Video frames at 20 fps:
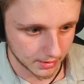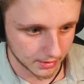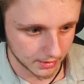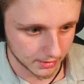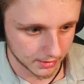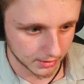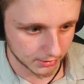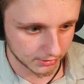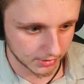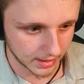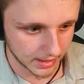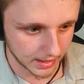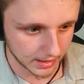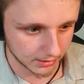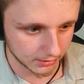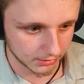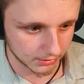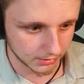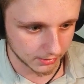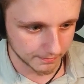the
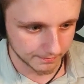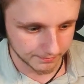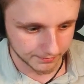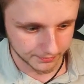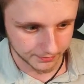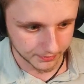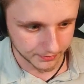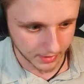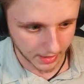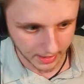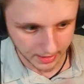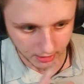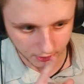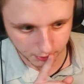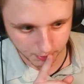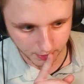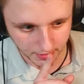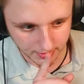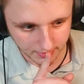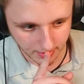settings. I can
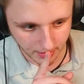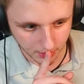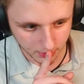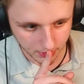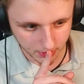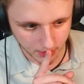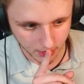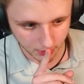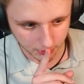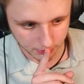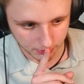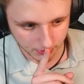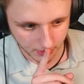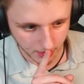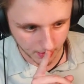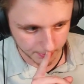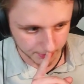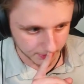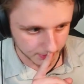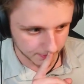speak now. The ghost
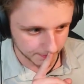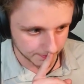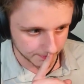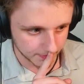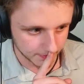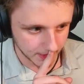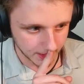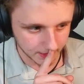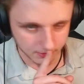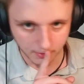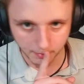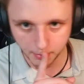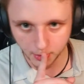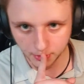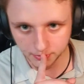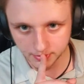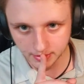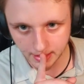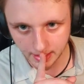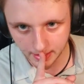stopped. It's the
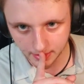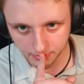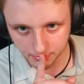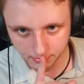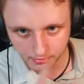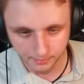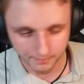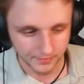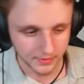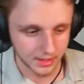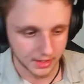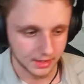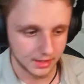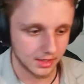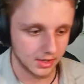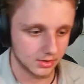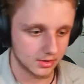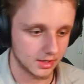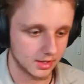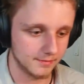poltergeist.
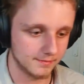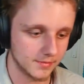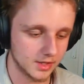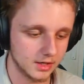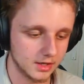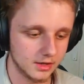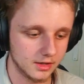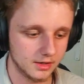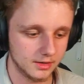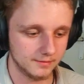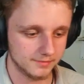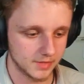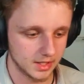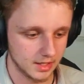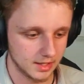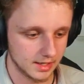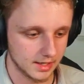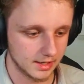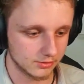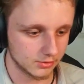Okay,
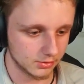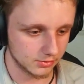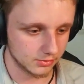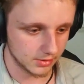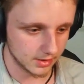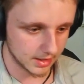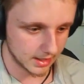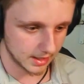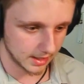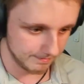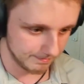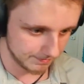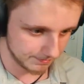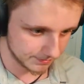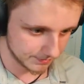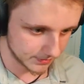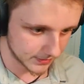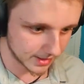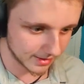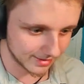let's go to the game.
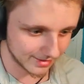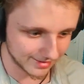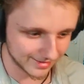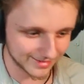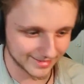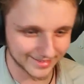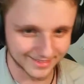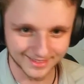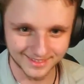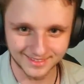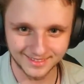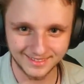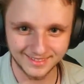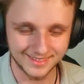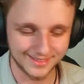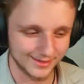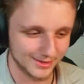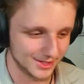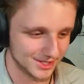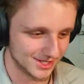
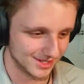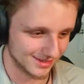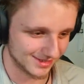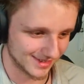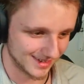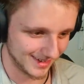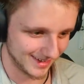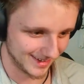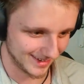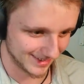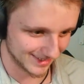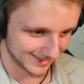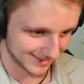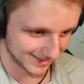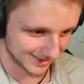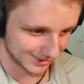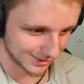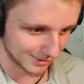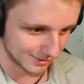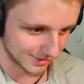We just got hunted.
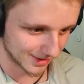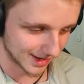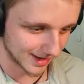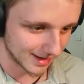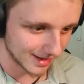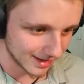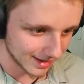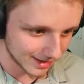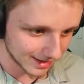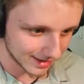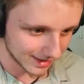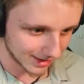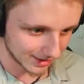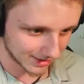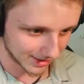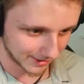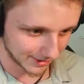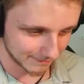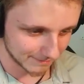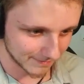So funny. Okay.